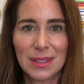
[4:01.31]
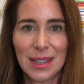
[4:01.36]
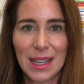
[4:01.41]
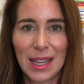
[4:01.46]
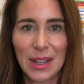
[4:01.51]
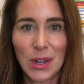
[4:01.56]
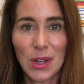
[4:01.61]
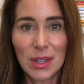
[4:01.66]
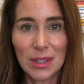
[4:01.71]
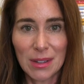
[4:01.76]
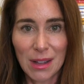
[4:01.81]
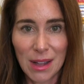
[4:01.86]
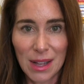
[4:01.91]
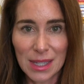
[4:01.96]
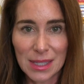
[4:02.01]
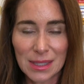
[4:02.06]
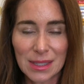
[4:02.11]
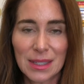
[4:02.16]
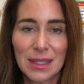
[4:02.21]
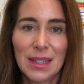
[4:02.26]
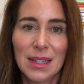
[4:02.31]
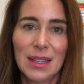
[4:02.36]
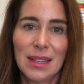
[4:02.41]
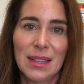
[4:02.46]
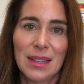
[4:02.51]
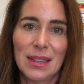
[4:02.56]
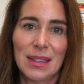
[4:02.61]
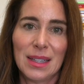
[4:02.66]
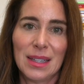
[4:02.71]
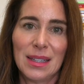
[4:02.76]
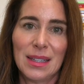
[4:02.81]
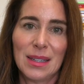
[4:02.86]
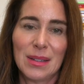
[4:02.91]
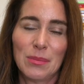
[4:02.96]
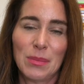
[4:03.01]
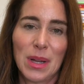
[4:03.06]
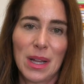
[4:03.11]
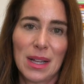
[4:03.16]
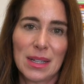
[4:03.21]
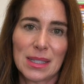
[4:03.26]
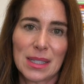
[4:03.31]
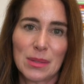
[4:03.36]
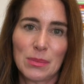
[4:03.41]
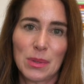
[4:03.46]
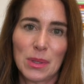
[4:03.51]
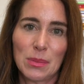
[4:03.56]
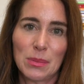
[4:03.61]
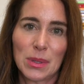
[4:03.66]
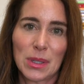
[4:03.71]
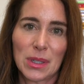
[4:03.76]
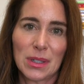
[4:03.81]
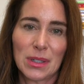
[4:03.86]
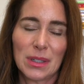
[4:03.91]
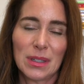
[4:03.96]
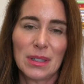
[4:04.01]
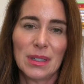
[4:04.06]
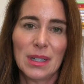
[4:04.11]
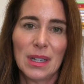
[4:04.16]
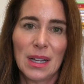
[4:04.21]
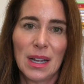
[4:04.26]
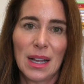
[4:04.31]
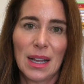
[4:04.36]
at all costs the Impossible Burger